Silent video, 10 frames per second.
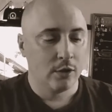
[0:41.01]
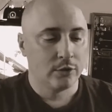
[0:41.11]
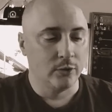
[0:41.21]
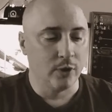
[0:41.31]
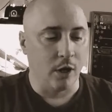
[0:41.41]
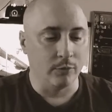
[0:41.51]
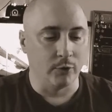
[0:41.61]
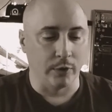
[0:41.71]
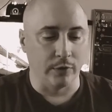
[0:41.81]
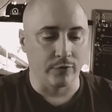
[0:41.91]
to come to
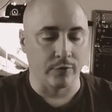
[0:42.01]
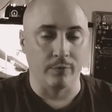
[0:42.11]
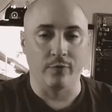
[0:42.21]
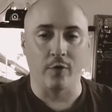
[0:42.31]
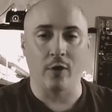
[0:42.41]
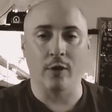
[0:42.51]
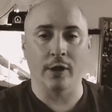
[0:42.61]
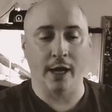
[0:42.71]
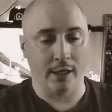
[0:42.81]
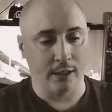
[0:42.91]
it from far
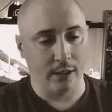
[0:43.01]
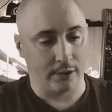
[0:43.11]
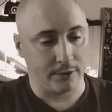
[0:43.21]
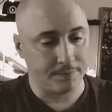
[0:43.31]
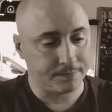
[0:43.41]
and near.